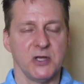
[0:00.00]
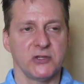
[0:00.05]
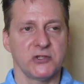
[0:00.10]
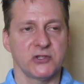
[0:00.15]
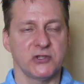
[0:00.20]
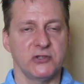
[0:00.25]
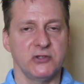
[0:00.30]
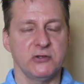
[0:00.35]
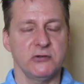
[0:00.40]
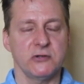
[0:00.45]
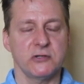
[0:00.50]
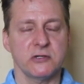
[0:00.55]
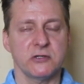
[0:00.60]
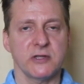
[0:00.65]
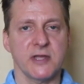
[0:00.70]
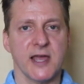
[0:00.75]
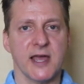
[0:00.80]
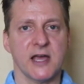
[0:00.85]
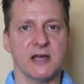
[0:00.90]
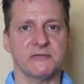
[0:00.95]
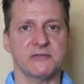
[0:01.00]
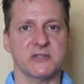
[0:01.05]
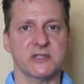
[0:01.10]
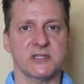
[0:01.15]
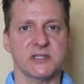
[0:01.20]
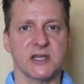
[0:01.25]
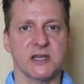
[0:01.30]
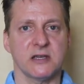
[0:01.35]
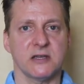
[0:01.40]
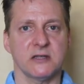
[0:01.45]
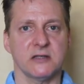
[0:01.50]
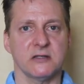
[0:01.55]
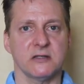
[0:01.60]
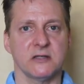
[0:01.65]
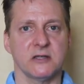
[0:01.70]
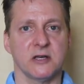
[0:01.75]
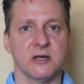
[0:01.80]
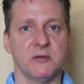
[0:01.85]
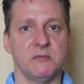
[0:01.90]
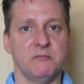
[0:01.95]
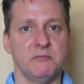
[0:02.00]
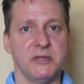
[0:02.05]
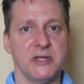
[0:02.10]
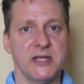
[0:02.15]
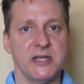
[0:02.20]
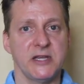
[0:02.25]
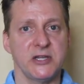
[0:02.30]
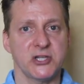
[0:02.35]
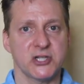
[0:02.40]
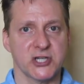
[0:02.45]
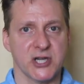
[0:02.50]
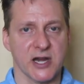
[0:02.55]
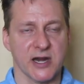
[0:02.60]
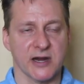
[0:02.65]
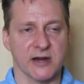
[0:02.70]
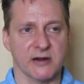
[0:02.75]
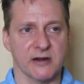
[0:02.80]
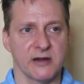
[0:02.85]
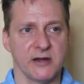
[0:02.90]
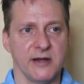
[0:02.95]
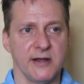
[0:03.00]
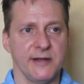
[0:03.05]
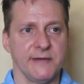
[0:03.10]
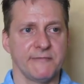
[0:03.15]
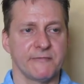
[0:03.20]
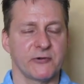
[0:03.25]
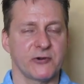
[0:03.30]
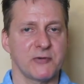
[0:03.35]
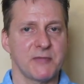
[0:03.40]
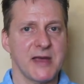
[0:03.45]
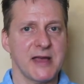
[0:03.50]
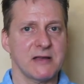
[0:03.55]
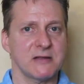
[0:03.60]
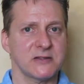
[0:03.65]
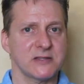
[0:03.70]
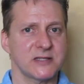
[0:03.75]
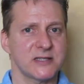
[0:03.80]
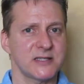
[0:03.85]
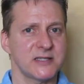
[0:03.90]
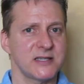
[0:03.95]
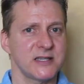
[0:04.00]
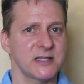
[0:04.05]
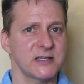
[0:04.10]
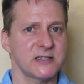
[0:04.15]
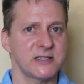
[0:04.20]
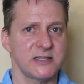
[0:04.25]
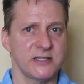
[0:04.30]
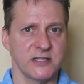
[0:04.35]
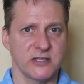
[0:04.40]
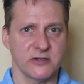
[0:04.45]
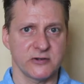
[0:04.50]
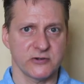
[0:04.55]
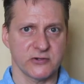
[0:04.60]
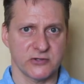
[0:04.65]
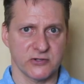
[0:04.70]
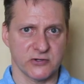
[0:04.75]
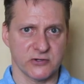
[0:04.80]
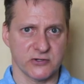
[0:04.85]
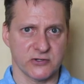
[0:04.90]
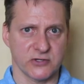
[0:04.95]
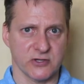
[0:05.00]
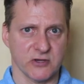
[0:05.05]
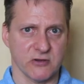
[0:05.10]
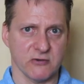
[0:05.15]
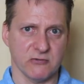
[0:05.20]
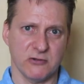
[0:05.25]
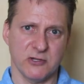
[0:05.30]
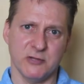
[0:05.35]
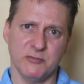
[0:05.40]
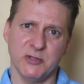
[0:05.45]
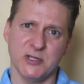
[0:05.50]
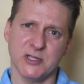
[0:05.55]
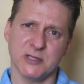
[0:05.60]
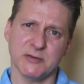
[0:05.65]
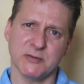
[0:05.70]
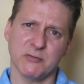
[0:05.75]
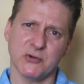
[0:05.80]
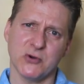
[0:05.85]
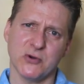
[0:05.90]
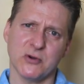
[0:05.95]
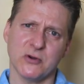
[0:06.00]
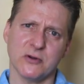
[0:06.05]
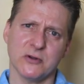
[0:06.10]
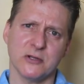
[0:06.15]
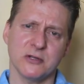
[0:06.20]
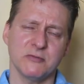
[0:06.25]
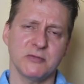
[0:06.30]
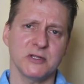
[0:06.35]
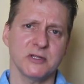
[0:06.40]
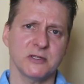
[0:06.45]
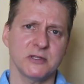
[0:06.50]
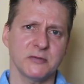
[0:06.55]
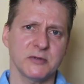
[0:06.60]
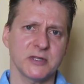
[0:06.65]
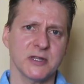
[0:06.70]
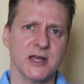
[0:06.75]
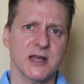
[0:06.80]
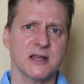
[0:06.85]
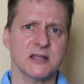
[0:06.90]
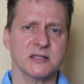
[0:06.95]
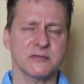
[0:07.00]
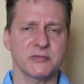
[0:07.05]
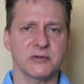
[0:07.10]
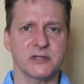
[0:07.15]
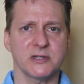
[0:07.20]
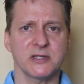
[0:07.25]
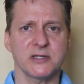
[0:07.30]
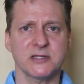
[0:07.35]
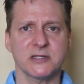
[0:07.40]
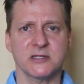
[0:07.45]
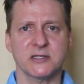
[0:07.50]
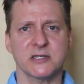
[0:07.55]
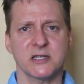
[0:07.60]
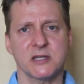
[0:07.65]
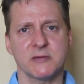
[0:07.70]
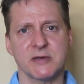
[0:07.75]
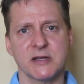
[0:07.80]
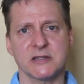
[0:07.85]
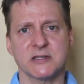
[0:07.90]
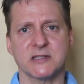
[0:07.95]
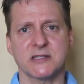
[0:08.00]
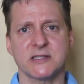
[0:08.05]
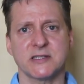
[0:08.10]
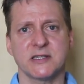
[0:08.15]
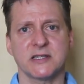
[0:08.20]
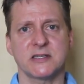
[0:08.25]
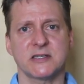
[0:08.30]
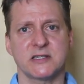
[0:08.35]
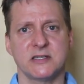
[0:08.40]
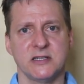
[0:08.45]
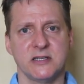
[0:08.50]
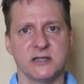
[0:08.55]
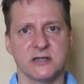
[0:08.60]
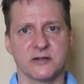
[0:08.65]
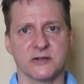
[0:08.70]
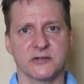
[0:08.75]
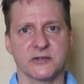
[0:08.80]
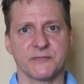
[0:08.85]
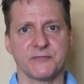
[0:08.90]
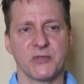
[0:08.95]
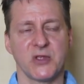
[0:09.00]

So usually you have to sell a B share for about 6 years or so. Could be a little bit more, could be a little bit less, but let's just say about 6 years.